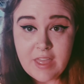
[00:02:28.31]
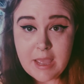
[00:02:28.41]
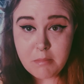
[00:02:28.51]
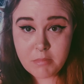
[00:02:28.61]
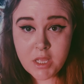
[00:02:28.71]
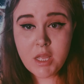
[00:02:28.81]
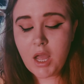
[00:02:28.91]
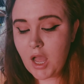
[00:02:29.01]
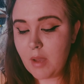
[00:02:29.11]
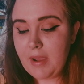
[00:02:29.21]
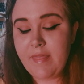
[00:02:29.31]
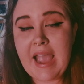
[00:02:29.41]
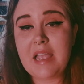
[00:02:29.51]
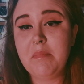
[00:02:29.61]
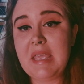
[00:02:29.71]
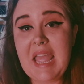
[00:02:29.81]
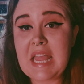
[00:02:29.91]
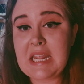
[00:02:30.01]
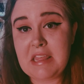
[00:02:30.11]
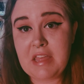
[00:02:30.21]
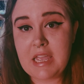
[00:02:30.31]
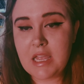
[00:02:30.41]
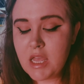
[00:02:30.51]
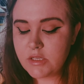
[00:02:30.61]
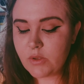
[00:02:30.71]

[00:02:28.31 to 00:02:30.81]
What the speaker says: them, and that can be anything.